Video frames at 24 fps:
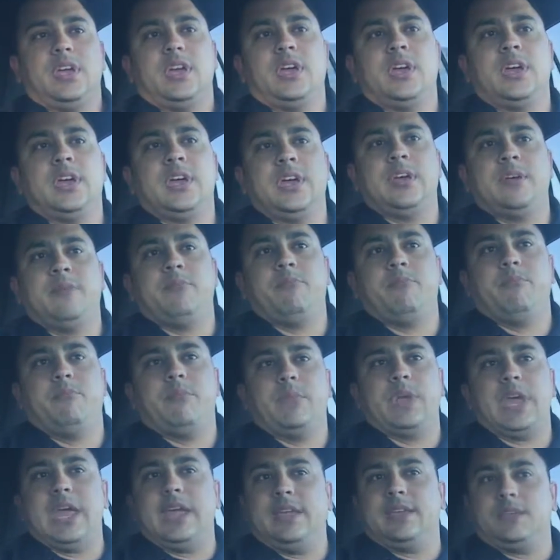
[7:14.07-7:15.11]

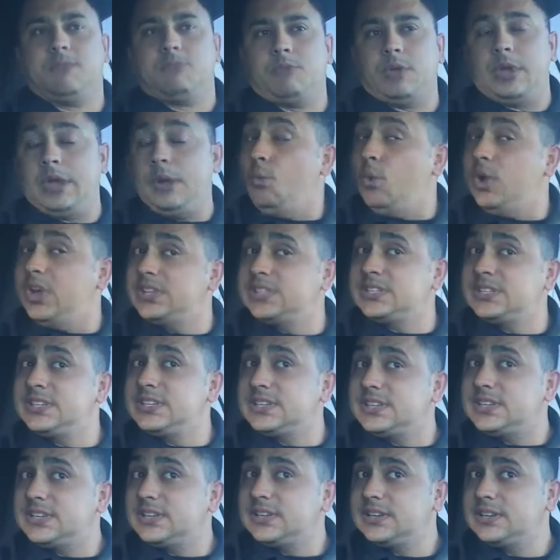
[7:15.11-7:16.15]
I
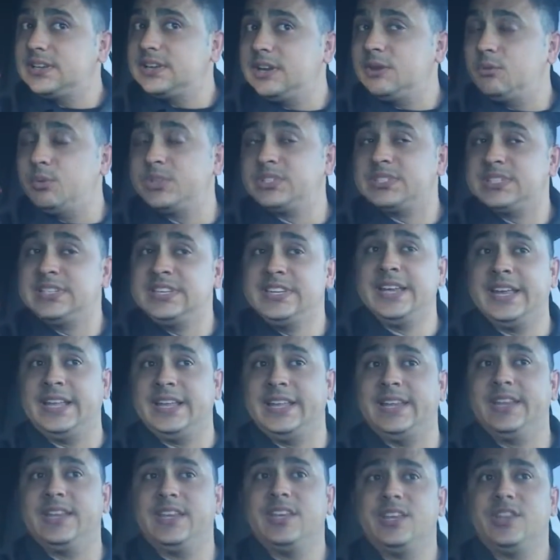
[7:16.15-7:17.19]
wasn't
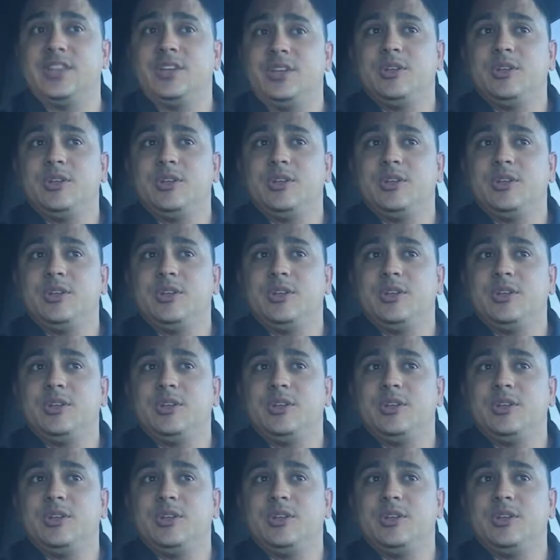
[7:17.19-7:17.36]
yelling,